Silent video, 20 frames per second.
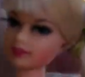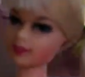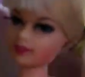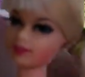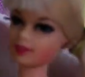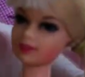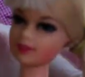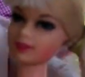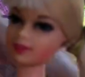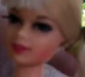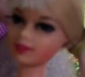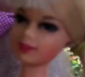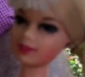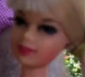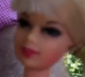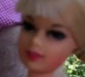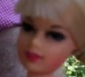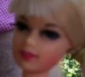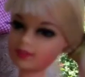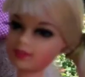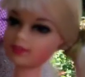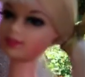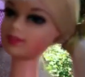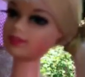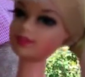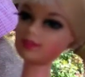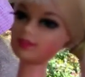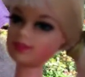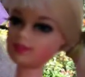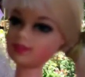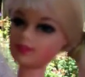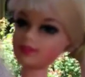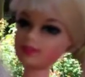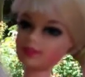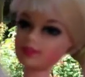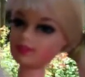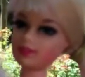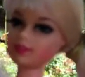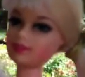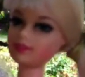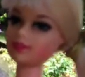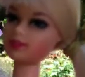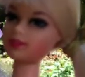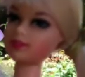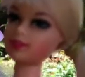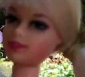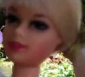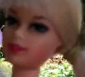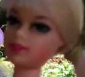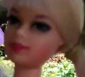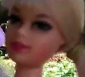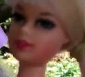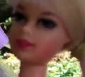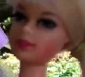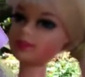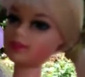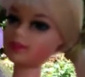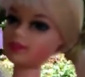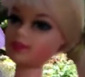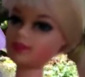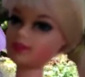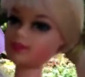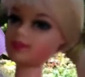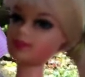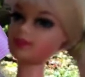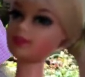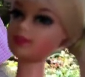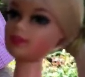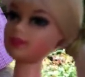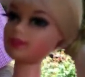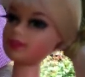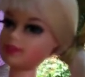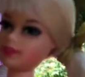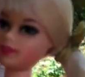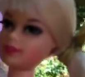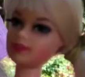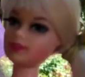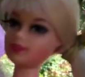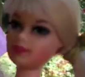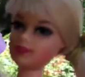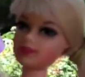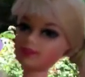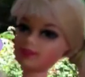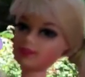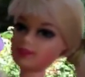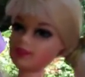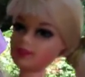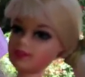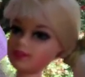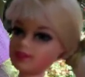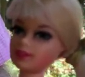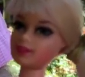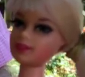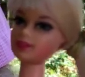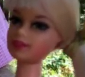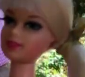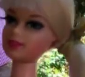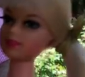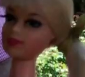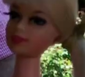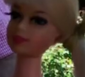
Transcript: and she has the side ponytail and a different color hair. I love it. Now I'm going to give Barbie